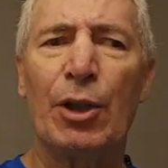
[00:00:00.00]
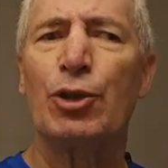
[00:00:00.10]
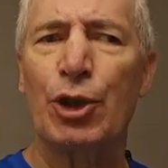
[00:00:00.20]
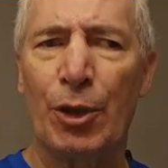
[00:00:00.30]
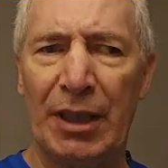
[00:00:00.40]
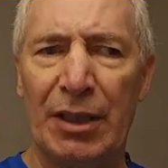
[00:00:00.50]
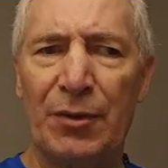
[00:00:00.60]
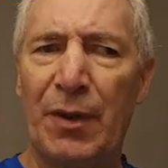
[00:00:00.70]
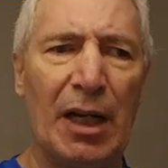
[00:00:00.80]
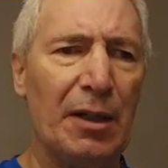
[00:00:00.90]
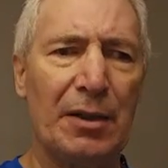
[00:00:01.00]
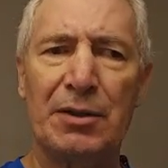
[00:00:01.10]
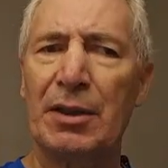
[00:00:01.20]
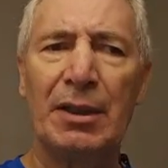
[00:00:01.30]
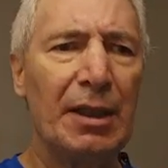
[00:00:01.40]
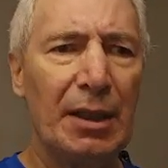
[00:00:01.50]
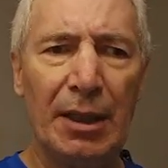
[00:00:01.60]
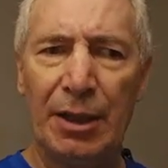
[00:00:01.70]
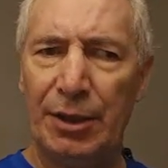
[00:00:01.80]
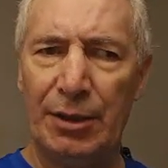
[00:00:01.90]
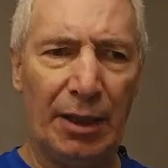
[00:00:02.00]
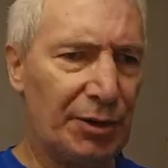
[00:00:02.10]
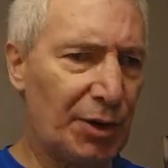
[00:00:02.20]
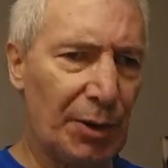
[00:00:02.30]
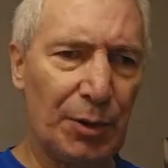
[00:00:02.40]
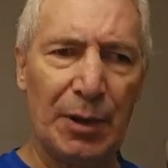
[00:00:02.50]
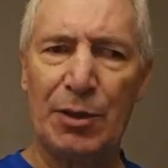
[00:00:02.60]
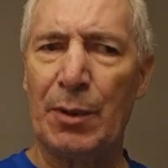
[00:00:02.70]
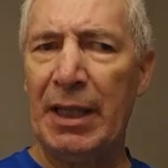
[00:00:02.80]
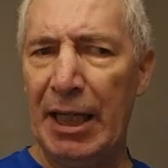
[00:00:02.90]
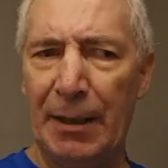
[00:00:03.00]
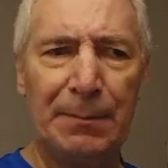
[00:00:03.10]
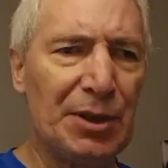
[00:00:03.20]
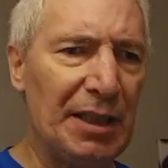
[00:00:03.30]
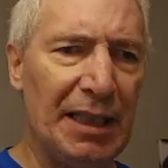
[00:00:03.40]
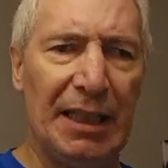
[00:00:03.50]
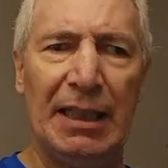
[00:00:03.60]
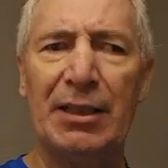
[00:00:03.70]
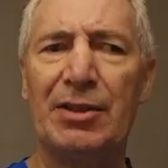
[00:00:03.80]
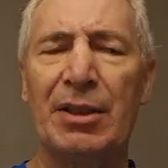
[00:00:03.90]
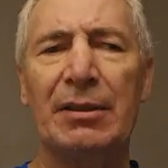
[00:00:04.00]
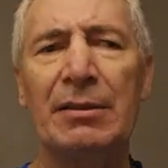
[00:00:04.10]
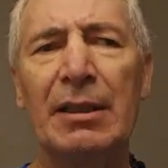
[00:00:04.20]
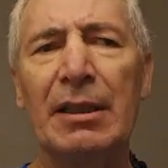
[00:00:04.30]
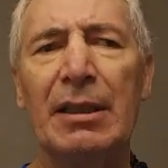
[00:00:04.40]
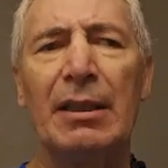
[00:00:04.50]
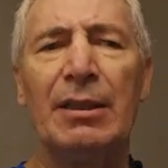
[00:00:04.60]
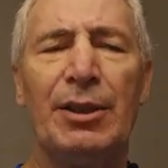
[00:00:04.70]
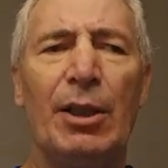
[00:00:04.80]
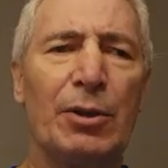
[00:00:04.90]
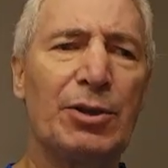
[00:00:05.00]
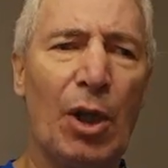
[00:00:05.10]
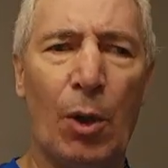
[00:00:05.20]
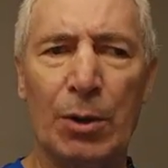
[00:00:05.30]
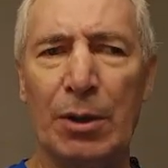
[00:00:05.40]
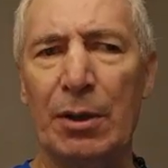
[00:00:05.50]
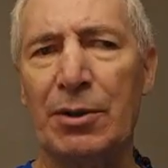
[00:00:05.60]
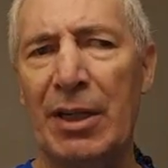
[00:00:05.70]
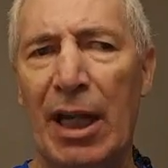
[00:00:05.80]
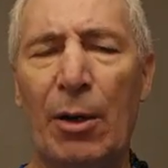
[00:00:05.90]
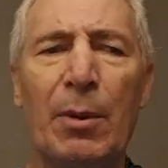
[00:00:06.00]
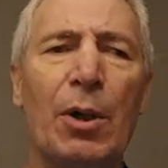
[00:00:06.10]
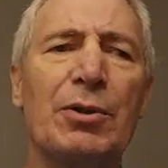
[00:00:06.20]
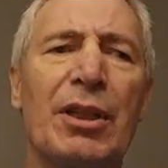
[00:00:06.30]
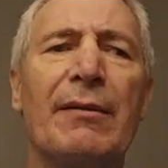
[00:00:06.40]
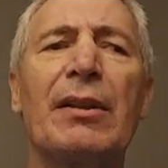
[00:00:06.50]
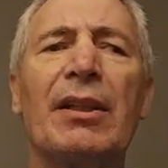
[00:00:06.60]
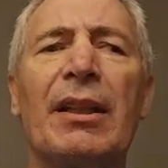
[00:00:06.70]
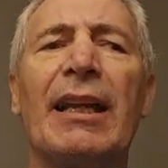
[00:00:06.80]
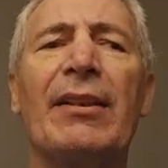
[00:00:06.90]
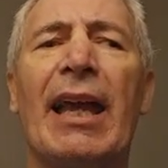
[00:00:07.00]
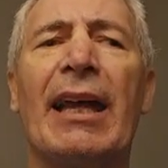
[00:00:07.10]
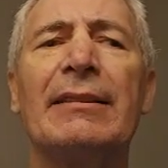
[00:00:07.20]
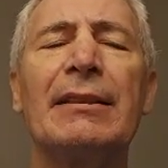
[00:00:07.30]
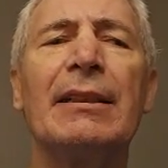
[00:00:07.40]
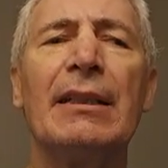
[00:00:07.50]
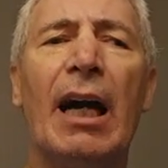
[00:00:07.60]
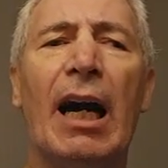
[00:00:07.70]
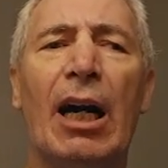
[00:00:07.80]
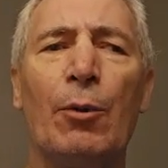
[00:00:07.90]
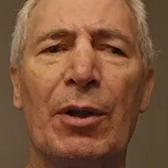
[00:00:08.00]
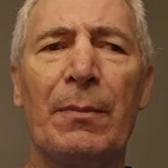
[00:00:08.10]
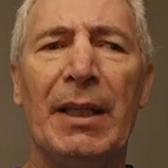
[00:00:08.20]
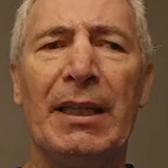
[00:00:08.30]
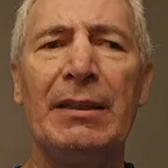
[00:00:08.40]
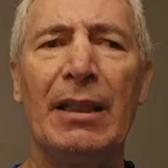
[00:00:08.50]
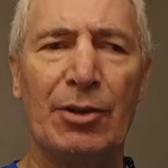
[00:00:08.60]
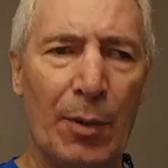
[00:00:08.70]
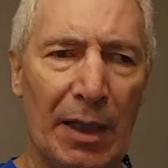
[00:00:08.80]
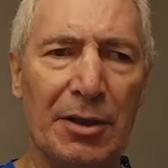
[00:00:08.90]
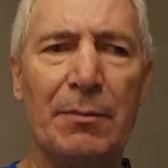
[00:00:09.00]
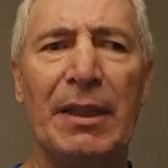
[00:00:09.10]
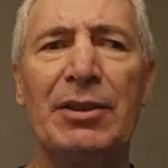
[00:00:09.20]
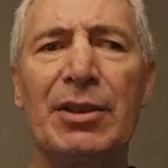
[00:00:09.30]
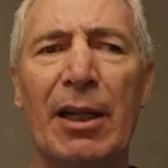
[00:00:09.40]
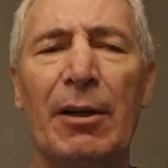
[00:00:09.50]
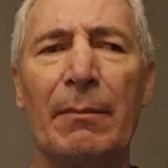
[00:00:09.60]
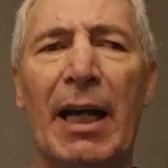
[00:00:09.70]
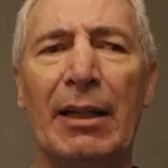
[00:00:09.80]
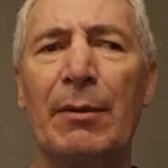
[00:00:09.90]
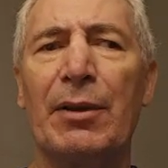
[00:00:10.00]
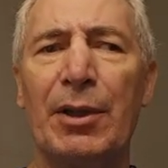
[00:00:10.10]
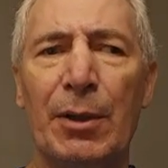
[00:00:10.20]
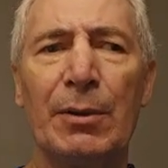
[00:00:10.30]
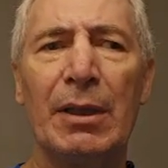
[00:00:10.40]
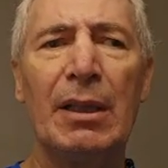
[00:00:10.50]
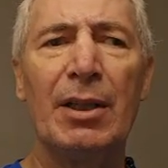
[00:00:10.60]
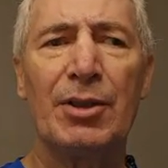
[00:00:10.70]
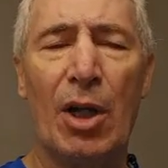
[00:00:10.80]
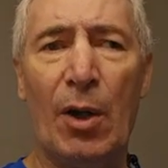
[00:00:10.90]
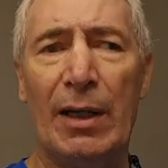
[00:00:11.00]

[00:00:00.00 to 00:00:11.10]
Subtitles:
journey as far as surgeries with hips and knees and shoulders and elbows and everything like that with me, as well as me sharing mine with you. So